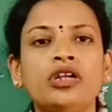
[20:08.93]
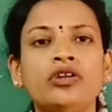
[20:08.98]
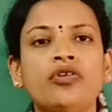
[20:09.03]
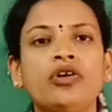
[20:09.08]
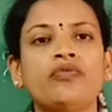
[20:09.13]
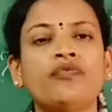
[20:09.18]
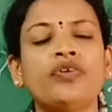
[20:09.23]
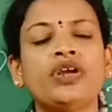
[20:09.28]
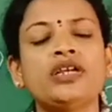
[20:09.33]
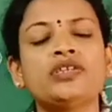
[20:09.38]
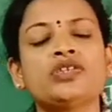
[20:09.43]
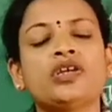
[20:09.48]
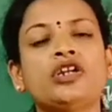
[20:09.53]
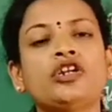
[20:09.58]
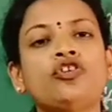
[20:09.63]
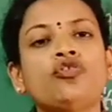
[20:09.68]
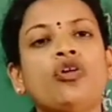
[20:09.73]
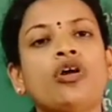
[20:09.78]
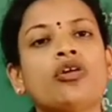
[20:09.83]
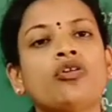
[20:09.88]
your face
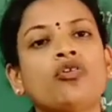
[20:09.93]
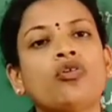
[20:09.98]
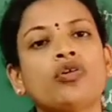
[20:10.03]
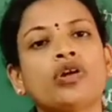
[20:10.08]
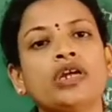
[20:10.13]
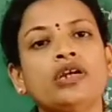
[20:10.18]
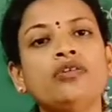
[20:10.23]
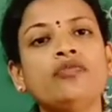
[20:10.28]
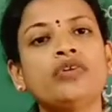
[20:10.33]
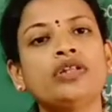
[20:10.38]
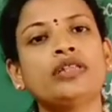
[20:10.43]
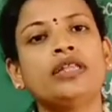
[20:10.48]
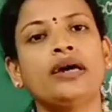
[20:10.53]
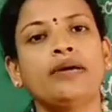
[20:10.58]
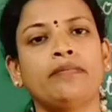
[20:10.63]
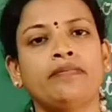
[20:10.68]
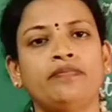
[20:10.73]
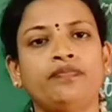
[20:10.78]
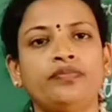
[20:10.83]
and you are talking with them.